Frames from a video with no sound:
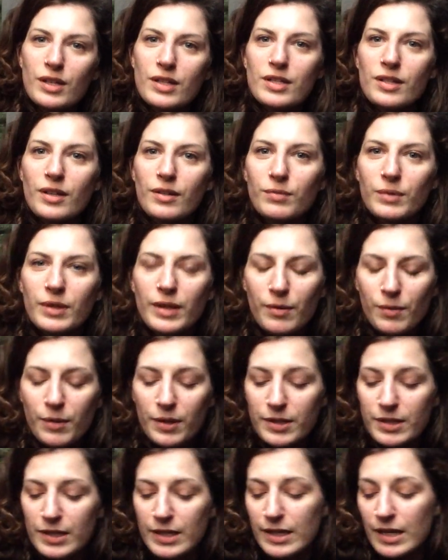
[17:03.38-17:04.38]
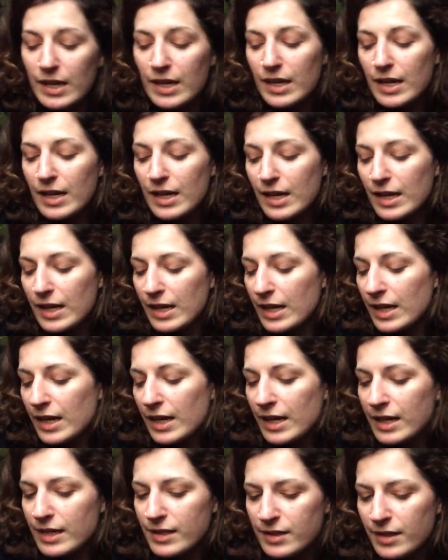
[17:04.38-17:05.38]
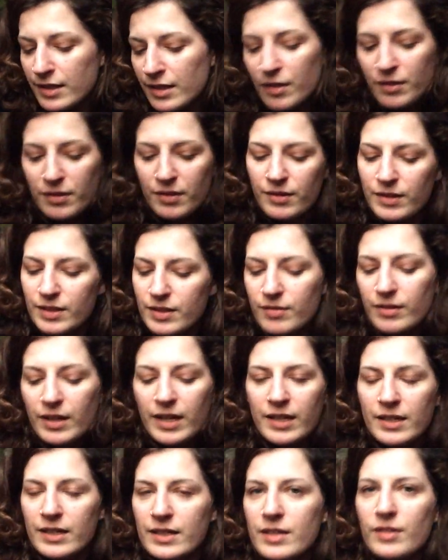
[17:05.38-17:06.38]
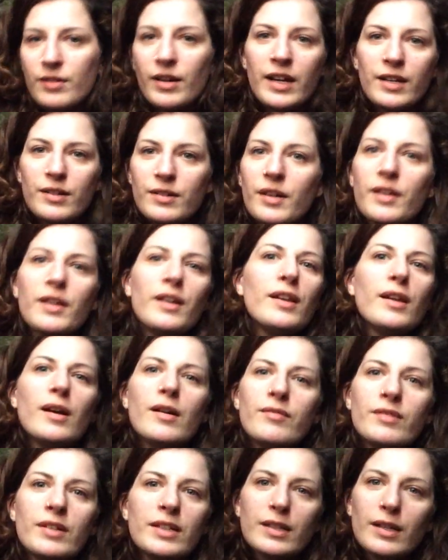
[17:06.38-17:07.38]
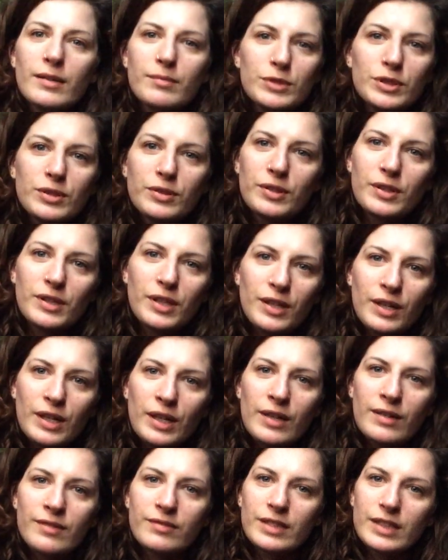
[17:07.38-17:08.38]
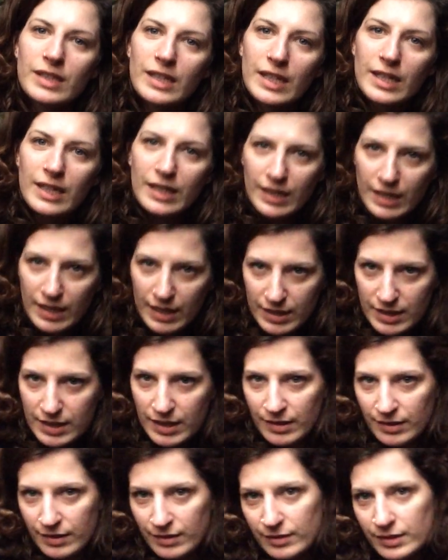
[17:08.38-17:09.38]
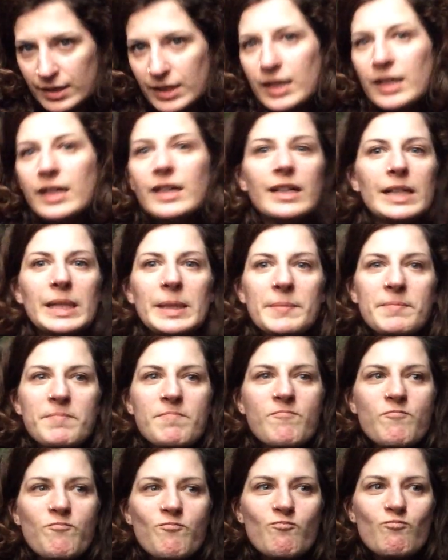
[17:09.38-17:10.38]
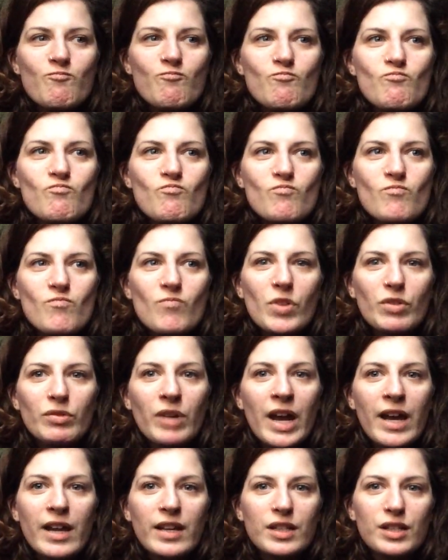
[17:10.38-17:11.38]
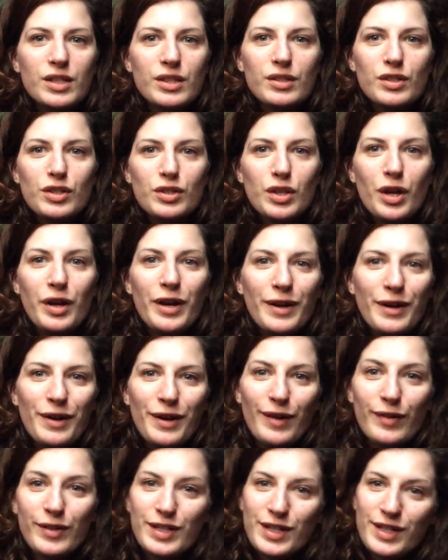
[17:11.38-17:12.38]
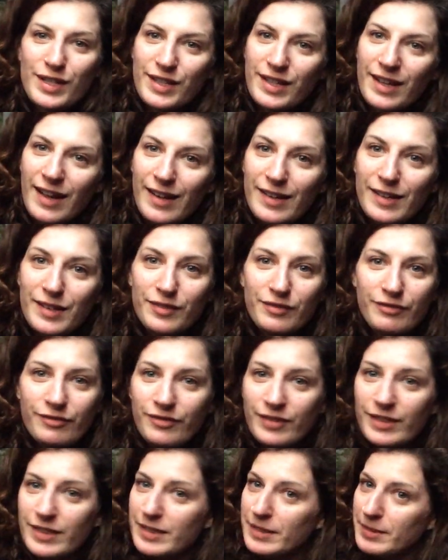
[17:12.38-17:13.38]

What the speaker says: that's not what I wanted. And she's like, no, it's great, you're gonna love it, I'm sure you're gonna love it. So, right, so I just kind of,